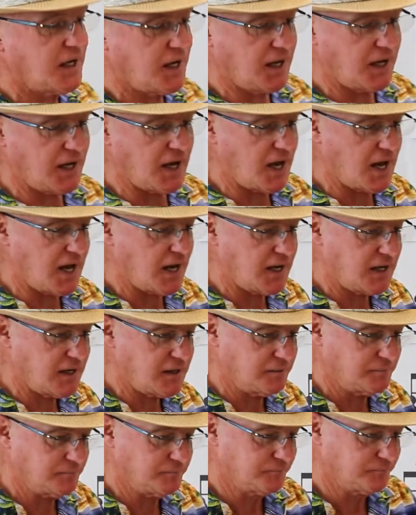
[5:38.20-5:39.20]
E, A.
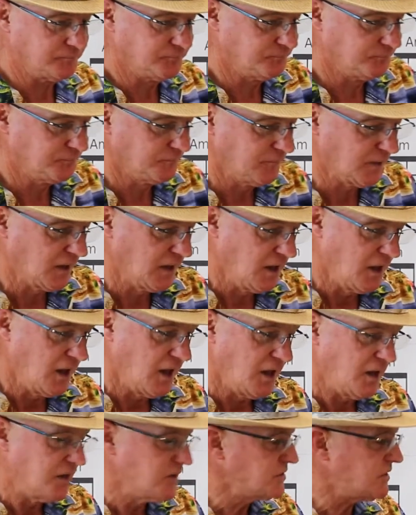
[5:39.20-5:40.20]

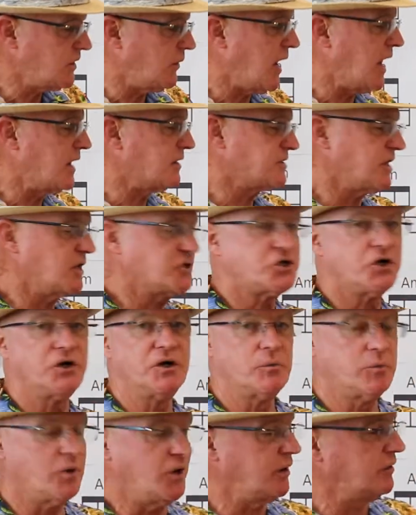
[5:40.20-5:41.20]
So how does our tuner
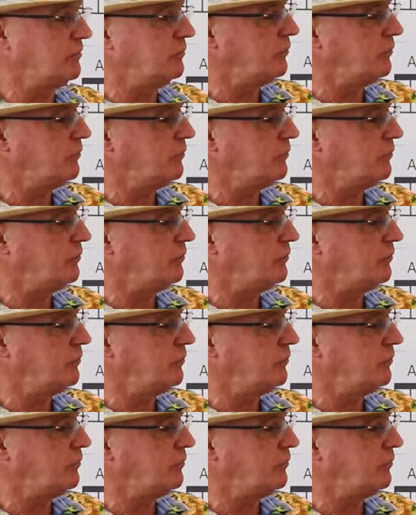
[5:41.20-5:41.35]
work?